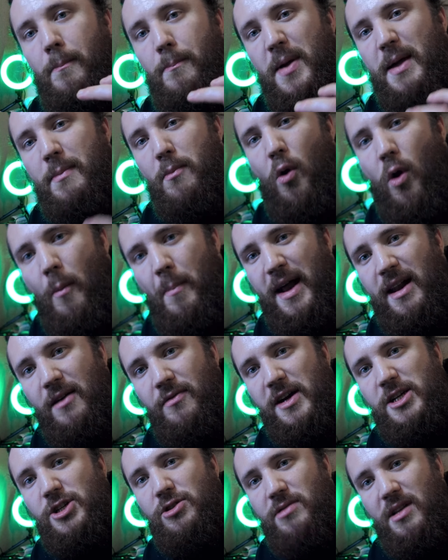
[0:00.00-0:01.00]
be more
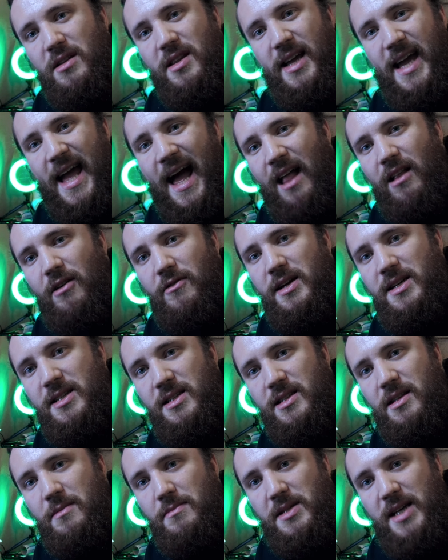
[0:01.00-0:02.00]
beneficial than the
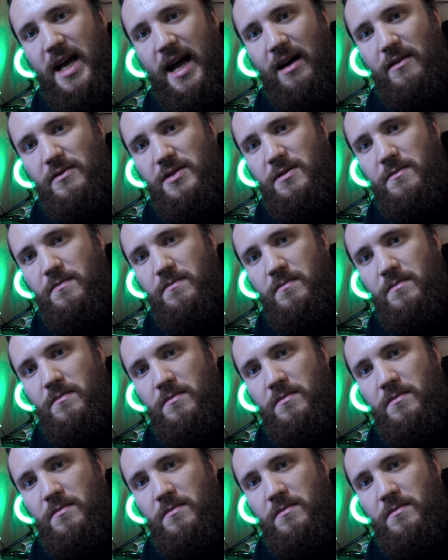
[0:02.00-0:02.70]
calories themselves.